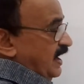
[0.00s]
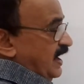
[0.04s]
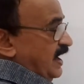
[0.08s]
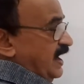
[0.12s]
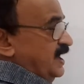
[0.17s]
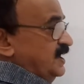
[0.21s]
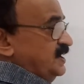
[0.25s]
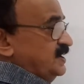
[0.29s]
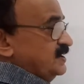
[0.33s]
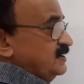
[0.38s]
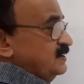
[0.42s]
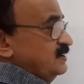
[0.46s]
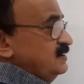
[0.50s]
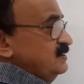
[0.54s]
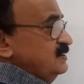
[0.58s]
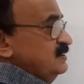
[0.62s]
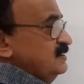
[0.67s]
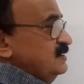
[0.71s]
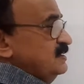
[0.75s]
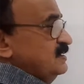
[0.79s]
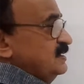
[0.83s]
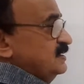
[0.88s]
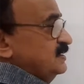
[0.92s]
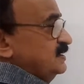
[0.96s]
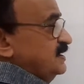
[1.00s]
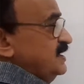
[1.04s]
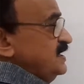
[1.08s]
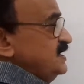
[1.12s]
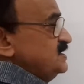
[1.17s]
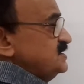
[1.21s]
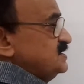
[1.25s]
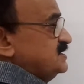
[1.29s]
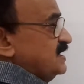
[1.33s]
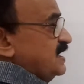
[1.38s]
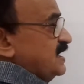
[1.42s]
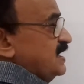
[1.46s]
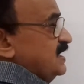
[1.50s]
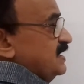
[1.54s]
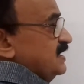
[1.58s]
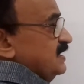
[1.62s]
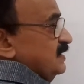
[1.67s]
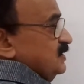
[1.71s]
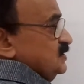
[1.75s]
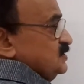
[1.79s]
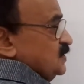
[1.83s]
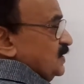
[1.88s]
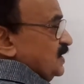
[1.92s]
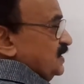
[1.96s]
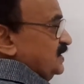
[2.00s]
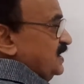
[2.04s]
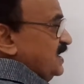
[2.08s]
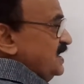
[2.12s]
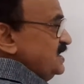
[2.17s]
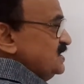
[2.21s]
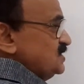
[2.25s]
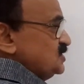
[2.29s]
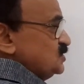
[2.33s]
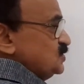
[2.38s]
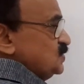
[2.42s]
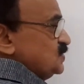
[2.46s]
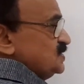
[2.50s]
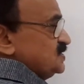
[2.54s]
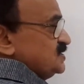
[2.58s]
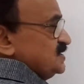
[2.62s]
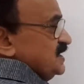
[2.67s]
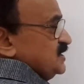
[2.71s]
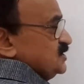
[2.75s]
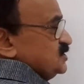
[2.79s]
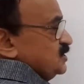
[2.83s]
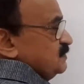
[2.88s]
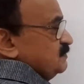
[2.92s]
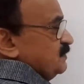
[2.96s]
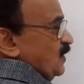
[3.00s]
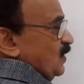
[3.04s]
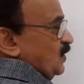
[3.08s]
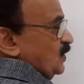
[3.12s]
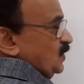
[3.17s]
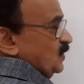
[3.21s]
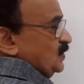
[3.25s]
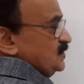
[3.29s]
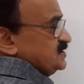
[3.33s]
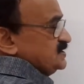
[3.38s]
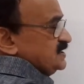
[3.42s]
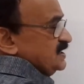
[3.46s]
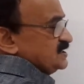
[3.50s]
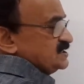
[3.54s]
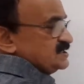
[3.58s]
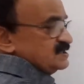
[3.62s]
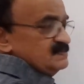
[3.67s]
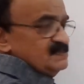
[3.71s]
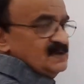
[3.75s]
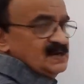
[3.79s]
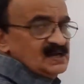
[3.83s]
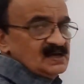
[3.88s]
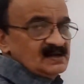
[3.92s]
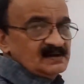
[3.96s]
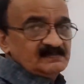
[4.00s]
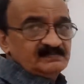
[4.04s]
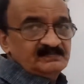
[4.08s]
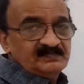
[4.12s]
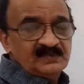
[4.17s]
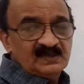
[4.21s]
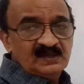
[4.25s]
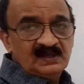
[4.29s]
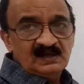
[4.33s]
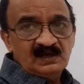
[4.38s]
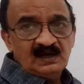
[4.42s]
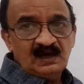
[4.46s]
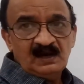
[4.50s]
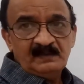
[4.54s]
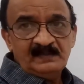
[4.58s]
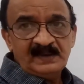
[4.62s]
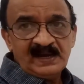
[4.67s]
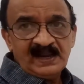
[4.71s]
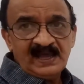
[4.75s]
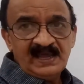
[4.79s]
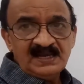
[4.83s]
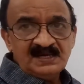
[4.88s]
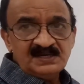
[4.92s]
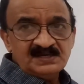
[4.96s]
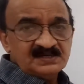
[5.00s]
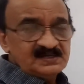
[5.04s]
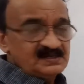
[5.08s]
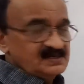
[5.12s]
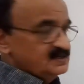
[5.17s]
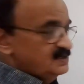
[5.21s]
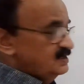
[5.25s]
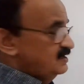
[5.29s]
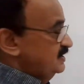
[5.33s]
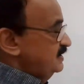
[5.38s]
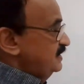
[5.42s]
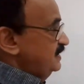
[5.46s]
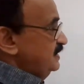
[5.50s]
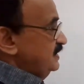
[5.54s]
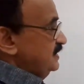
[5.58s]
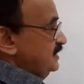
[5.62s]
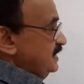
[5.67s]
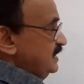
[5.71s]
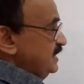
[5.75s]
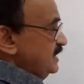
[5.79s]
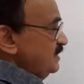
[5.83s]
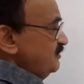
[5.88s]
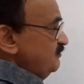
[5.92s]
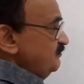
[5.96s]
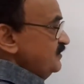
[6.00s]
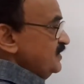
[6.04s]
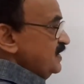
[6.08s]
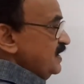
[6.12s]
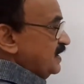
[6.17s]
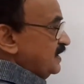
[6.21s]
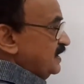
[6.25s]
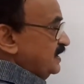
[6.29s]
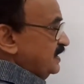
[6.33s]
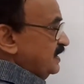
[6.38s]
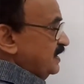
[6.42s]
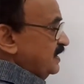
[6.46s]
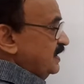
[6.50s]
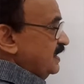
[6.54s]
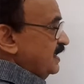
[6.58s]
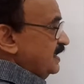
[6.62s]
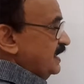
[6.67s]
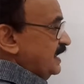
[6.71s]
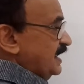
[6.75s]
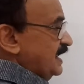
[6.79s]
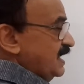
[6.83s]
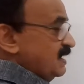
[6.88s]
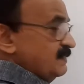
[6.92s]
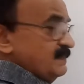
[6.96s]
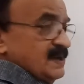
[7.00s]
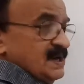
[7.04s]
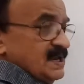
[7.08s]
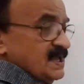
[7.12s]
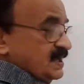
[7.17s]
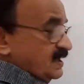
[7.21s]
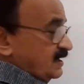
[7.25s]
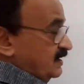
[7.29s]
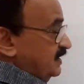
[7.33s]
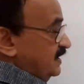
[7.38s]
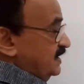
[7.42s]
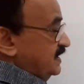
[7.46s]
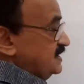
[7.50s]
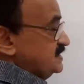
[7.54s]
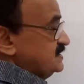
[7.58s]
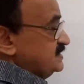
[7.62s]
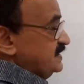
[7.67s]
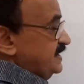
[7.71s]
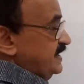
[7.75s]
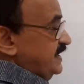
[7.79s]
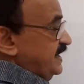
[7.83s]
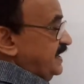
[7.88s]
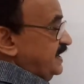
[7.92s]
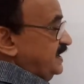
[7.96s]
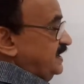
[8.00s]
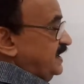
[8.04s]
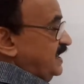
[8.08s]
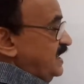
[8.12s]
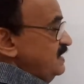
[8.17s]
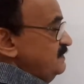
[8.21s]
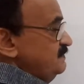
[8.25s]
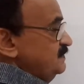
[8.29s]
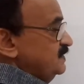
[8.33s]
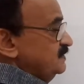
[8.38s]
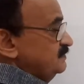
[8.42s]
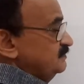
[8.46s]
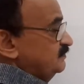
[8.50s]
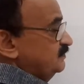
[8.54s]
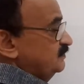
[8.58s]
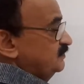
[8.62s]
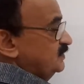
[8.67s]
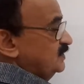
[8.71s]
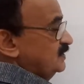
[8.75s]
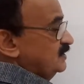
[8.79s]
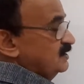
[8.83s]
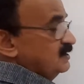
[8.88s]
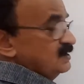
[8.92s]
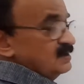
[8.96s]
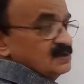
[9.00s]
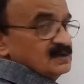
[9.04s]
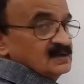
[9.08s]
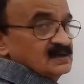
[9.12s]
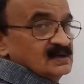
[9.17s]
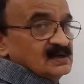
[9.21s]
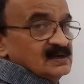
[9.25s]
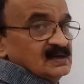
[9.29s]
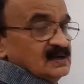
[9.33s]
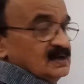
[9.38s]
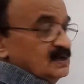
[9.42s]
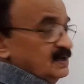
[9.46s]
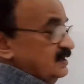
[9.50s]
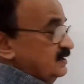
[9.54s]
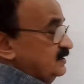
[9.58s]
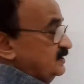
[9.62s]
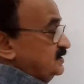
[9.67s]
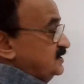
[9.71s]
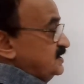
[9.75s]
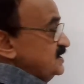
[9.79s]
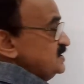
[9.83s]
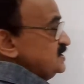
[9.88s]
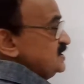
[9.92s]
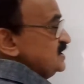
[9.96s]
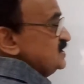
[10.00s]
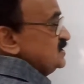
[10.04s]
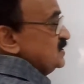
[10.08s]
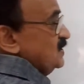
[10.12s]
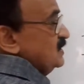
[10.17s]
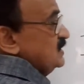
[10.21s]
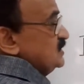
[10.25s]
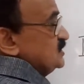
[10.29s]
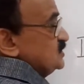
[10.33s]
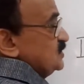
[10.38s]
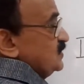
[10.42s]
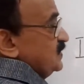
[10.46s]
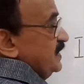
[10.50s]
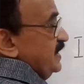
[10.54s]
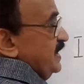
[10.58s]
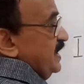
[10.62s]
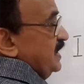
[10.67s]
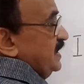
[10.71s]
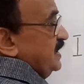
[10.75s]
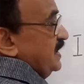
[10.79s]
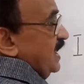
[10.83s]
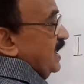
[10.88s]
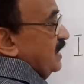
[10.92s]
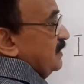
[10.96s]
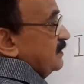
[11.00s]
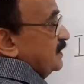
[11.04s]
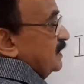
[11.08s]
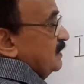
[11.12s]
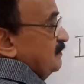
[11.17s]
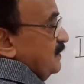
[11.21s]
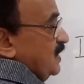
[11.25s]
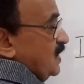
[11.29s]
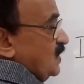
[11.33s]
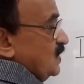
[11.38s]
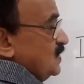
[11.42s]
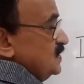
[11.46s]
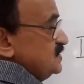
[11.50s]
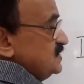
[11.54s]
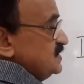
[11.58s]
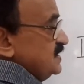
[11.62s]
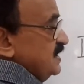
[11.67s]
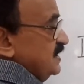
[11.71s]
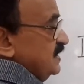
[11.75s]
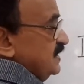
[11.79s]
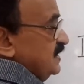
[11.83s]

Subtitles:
and these 2 sets of protons are similar. Am I right? If we are labeling it as A type, this is also A type because